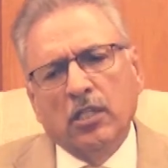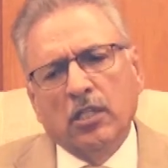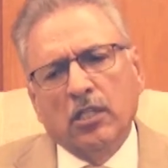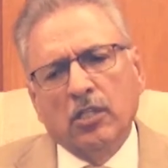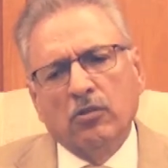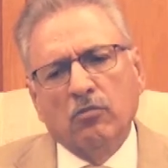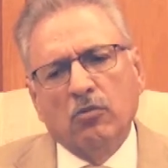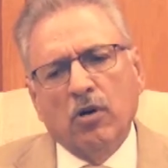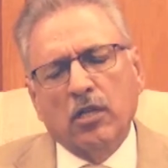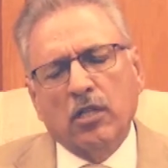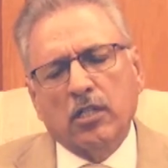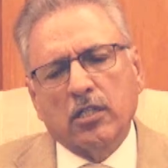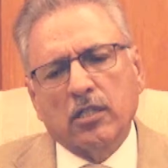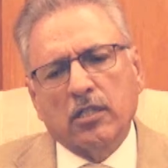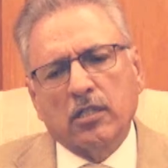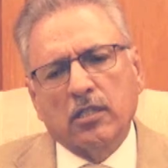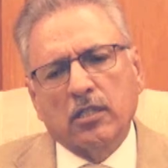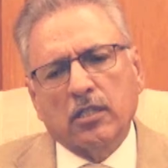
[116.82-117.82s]
he
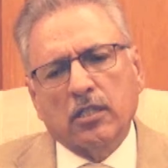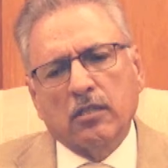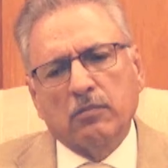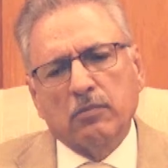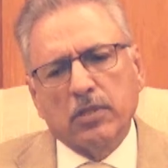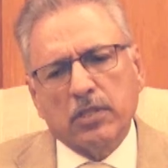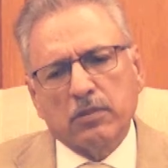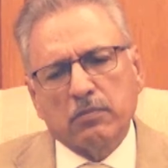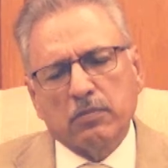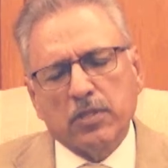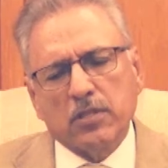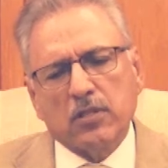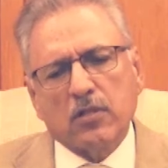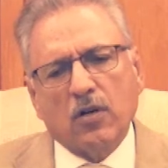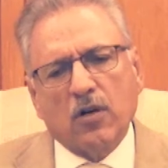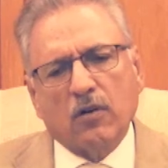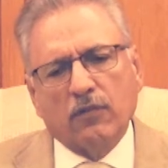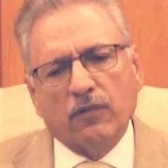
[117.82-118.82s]
wanted the
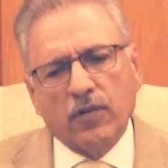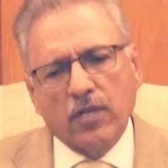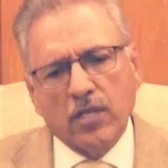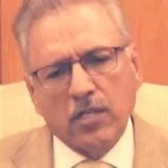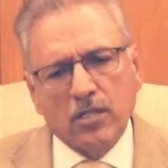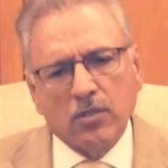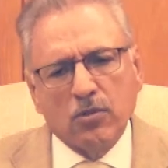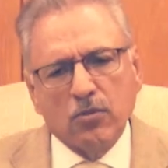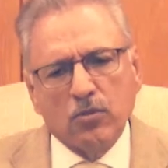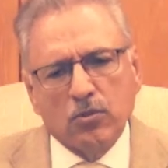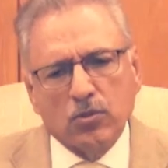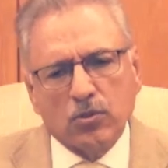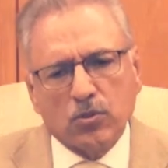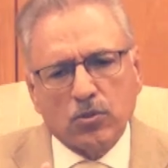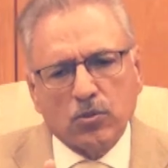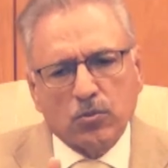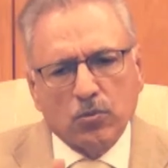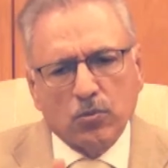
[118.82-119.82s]
commitment of
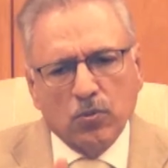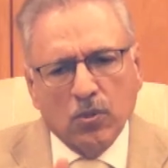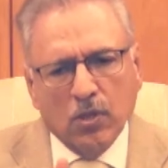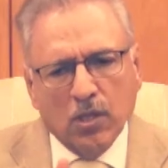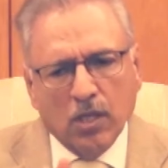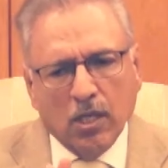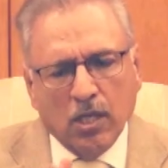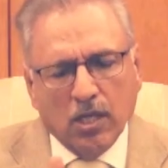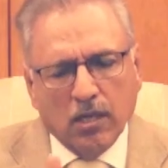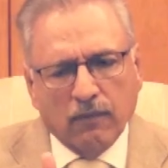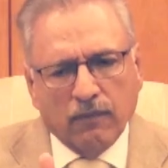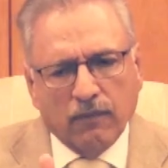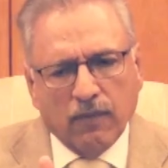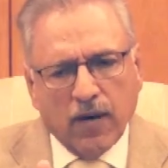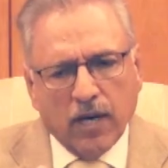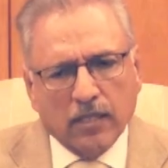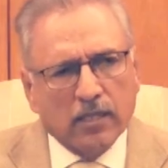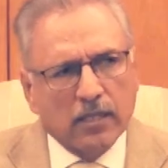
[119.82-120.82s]
Hindus to a
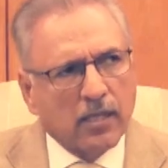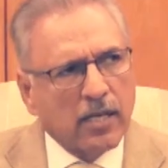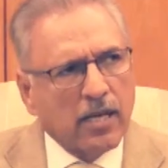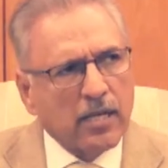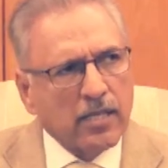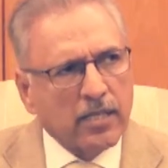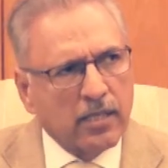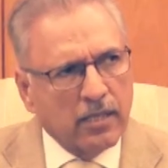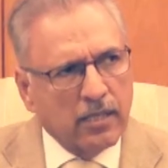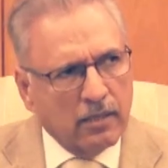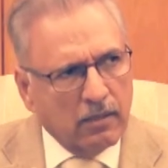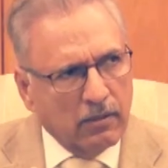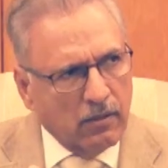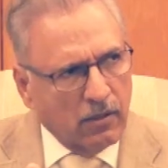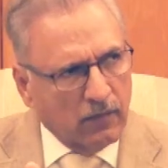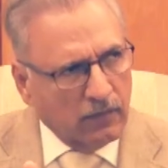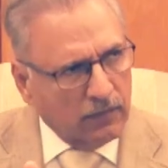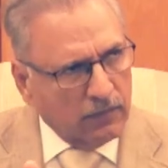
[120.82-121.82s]
fatherland
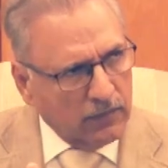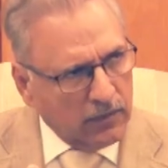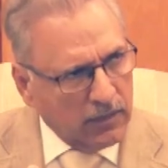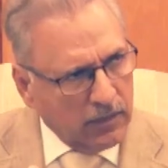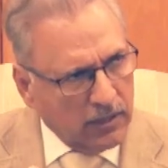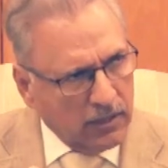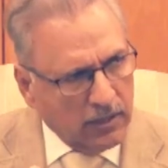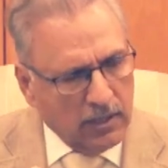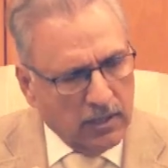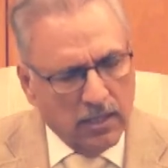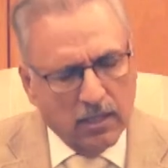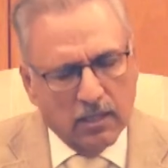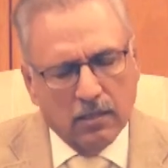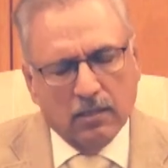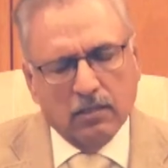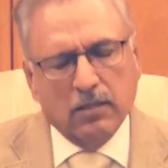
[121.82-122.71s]
of India,